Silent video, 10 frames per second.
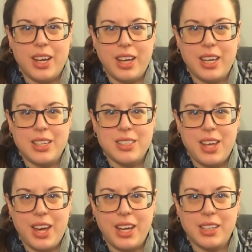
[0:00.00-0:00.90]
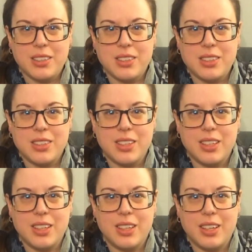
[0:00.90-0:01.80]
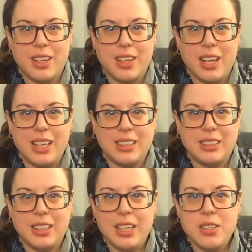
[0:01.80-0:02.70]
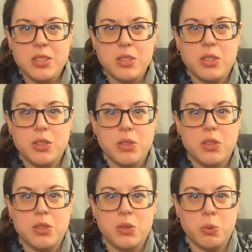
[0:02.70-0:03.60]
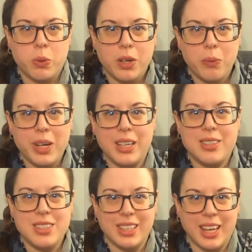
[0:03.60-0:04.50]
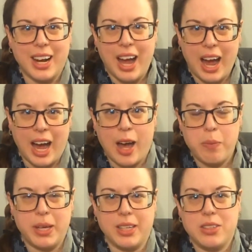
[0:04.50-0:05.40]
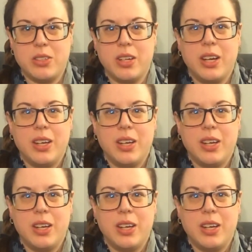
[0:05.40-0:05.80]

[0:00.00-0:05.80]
It takes at least 3 weeks to get a habit